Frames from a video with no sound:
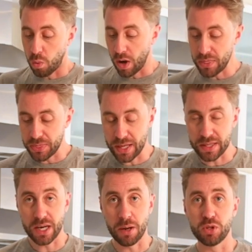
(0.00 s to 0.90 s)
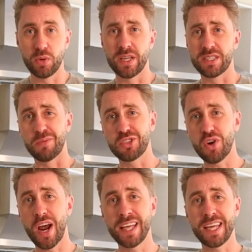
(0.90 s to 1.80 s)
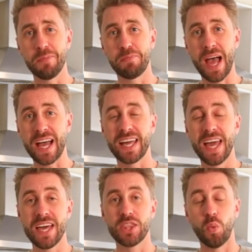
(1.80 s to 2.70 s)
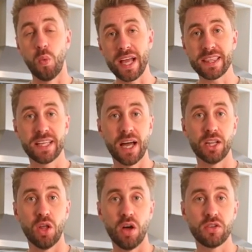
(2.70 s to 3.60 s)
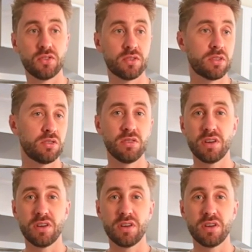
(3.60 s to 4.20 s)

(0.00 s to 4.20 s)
One thing that I'm doing is I'm trying to get back the weight that I lost.